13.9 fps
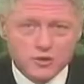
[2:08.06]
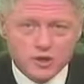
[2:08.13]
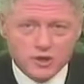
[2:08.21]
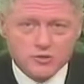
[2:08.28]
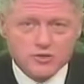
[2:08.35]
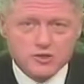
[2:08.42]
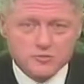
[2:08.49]
We
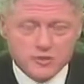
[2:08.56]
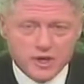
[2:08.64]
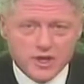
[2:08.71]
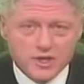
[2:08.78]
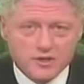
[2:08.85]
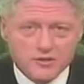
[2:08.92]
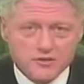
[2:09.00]
will
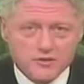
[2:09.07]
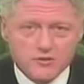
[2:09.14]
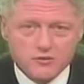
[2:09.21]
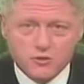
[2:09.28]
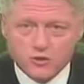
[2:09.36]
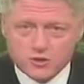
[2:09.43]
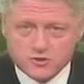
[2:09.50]
respond
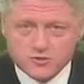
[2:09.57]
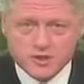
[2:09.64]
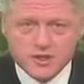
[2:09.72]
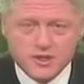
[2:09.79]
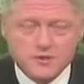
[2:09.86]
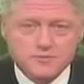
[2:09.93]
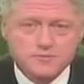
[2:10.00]

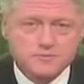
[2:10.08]
forcefully.